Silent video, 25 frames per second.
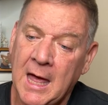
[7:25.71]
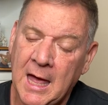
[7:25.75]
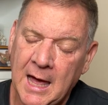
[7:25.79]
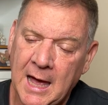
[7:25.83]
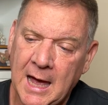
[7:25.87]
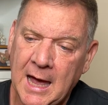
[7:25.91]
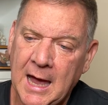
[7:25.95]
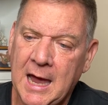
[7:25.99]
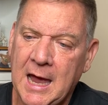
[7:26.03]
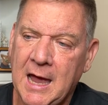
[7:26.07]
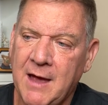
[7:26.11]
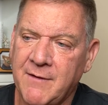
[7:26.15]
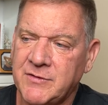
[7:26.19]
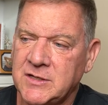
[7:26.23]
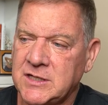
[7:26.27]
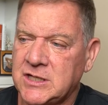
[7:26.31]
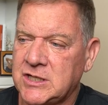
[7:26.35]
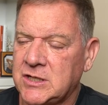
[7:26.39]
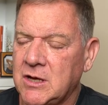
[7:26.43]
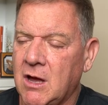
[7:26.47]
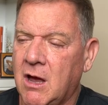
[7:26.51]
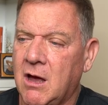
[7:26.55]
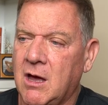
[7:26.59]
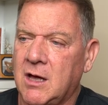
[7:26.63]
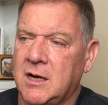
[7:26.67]
I have a
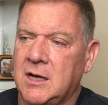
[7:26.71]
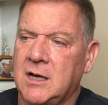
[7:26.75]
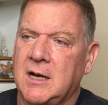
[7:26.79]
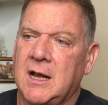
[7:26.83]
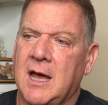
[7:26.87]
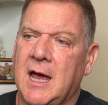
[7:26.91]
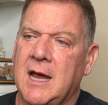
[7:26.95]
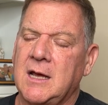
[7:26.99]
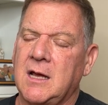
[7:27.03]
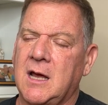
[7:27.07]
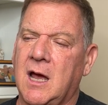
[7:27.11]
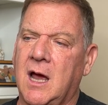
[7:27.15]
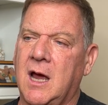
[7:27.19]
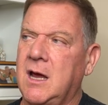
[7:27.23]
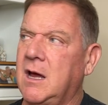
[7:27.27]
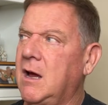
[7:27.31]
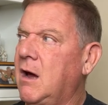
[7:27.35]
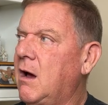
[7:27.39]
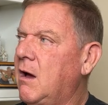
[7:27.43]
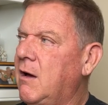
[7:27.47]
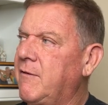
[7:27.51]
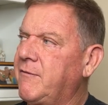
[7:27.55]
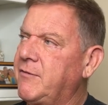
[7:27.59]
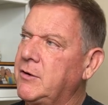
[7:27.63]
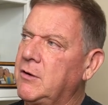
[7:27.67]
sauna, and I, I
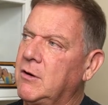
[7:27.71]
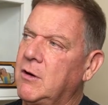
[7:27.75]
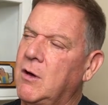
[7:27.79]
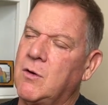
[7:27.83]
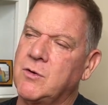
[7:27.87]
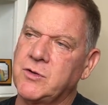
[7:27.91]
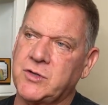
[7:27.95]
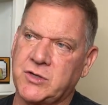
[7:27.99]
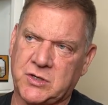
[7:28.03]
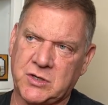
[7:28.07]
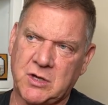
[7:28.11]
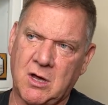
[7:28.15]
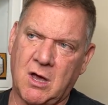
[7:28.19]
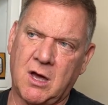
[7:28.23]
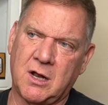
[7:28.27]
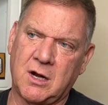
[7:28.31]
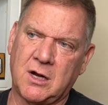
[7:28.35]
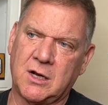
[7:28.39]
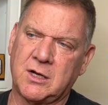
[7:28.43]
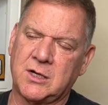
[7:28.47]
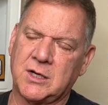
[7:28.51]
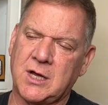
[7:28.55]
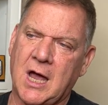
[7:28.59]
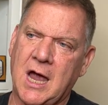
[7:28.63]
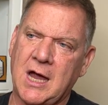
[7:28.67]
often will go
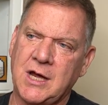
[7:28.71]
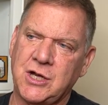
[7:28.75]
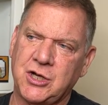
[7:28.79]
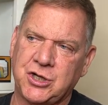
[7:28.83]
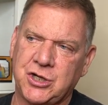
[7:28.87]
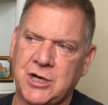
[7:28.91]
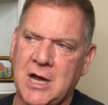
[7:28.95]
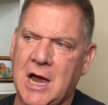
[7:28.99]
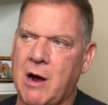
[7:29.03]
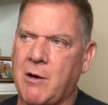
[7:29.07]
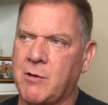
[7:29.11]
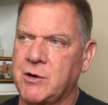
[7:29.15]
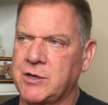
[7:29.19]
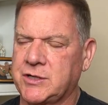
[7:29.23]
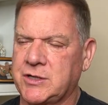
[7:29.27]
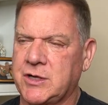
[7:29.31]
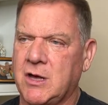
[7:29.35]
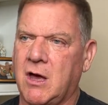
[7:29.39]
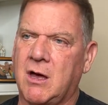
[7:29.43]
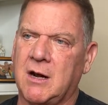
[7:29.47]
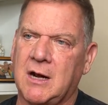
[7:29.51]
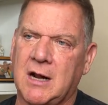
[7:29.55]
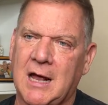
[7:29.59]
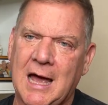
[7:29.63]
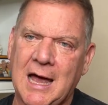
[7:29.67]
sauna, ice shower,
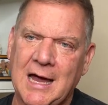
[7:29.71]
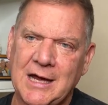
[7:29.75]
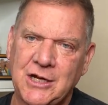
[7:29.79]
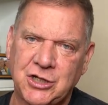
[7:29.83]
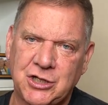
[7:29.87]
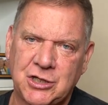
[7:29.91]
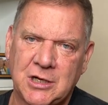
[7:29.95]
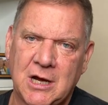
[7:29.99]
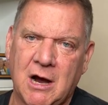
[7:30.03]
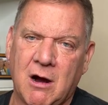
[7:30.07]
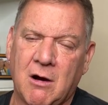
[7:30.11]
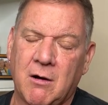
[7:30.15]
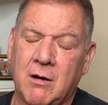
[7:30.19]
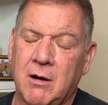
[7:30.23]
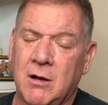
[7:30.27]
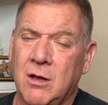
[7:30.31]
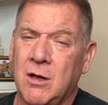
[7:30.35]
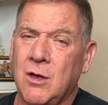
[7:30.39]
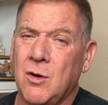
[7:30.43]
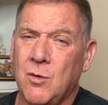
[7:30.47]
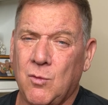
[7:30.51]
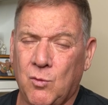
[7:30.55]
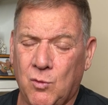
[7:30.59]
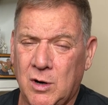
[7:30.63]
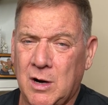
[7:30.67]
sauna, ice shower.
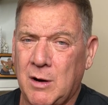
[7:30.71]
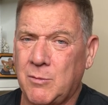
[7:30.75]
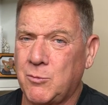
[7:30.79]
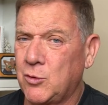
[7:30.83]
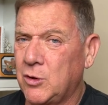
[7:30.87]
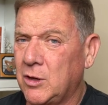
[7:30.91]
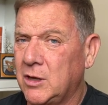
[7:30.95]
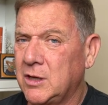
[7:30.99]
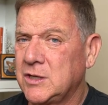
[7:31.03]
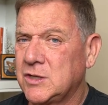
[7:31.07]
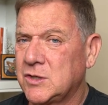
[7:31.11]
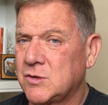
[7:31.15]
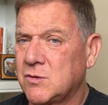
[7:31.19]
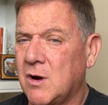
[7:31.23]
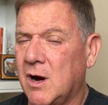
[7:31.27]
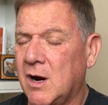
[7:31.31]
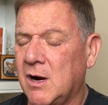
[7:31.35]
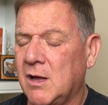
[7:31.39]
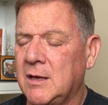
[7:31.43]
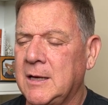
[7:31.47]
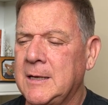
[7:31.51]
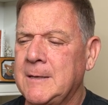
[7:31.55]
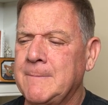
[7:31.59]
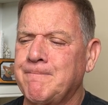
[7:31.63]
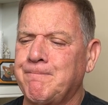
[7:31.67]
When I'm really
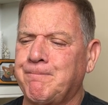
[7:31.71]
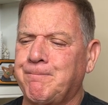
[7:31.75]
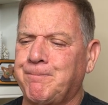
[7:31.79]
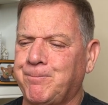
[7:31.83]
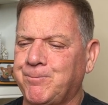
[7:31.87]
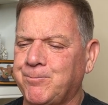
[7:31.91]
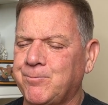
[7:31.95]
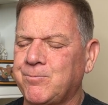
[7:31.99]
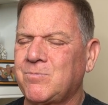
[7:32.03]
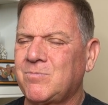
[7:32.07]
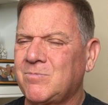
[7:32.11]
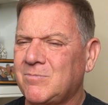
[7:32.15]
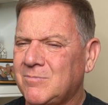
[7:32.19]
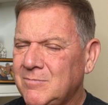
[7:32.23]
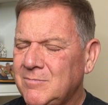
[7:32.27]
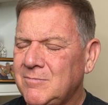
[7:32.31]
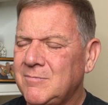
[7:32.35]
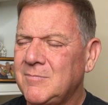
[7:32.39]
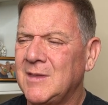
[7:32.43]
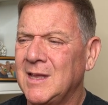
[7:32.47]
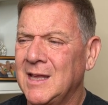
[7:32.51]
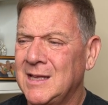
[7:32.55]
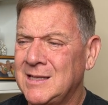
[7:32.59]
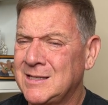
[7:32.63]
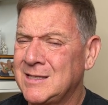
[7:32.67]
struggling,
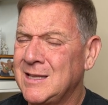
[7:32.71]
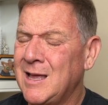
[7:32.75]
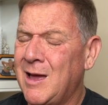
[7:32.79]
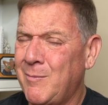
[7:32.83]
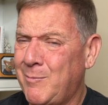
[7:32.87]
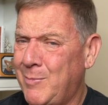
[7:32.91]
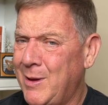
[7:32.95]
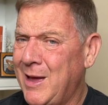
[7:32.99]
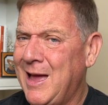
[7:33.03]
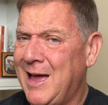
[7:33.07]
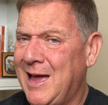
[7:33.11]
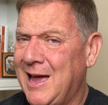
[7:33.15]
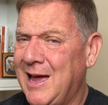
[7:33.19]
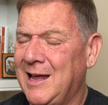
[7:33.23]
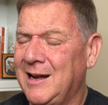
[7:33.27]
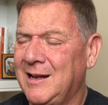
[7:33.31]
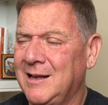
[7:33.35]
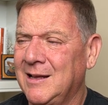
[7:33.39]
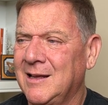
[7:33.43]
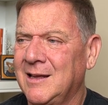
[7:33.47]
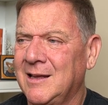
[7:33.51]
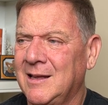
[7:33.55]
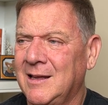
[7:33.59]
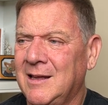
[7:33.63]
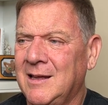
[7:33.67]
it's not bad.
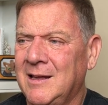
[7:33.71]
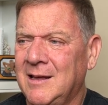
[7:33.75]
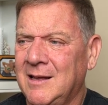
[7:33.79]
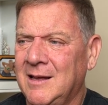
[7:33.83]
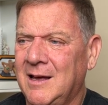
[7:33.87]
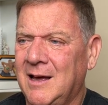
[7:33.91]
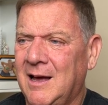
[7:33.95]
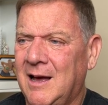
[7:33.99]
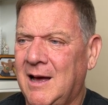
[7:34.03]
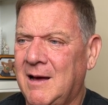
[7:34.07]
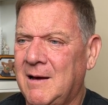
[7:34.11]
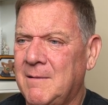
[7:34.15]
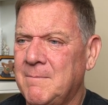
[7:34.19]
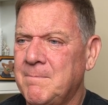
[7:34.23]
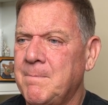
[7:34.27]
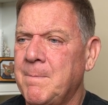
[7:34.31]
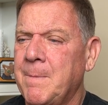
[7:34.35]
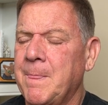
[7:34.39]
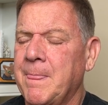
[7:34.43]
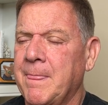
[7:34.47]
Um,